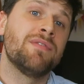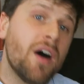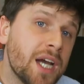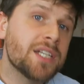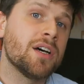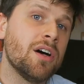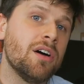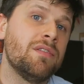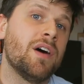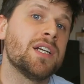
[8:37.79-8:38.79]
provider
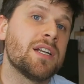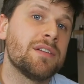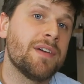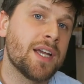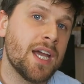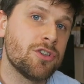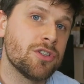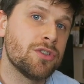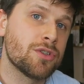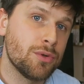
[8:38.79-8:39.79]
of
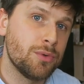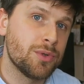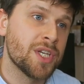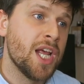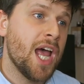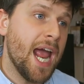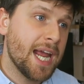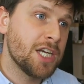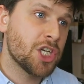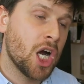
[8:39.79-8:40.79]
identification tools,
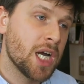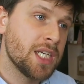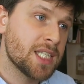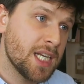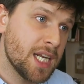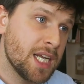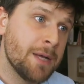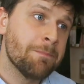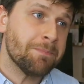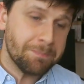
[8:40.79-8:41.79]
Age
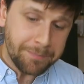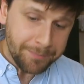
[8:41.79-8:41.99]
ID,